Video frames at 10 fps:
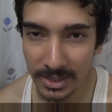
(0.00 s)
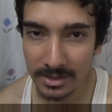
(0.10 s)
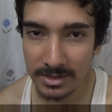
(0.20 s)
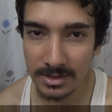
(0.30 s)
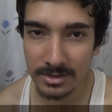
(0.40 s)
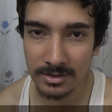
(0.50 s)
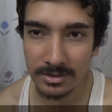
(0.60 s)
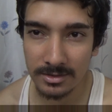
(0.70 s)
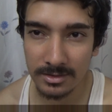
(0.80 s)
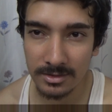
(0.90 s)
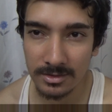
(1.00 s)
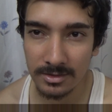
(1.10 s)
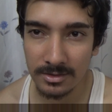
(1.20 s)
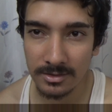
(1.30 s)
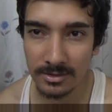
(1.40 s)
and
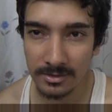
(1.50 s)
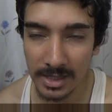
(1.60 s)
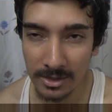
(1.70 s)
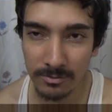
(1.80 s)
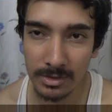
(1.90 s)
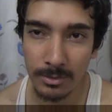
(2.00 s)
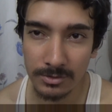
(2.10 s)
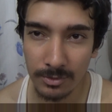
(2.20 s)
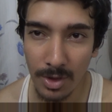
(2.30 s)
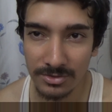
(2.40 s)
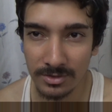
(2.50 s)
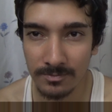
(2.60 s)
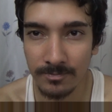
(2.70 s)
thank you very much for watching.